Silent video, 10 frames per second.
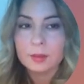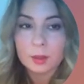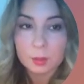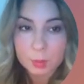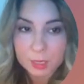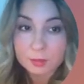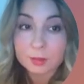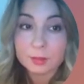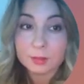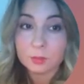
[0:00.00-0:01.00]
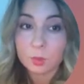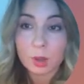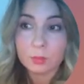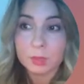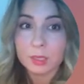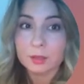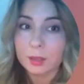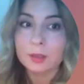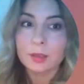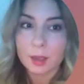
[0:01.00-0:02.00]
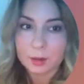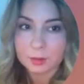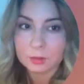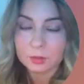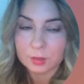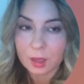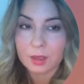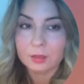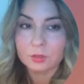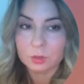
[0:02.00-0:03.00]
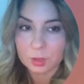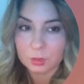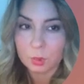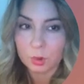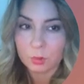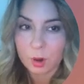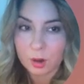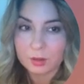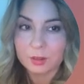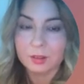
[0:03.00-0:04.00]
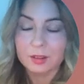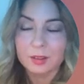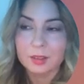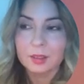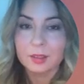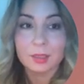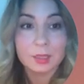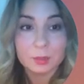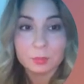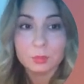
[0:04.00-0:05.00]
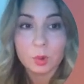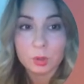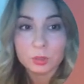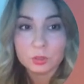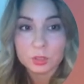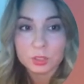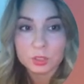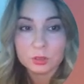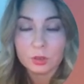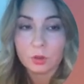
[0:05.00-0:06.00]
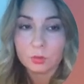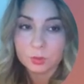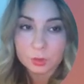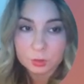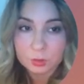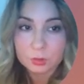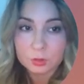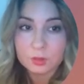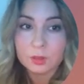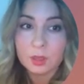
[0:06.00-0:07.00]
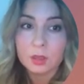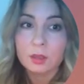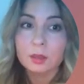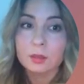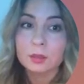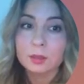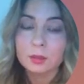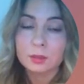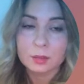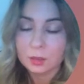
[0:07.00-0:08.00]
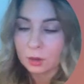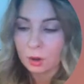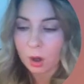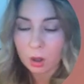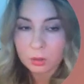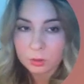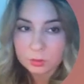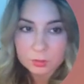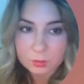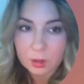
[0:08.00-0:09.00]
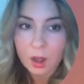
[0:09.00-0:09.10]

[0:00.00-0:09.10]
the basics of well-being like get exercise drink more water eat more nutritious whole foods, you know, all those.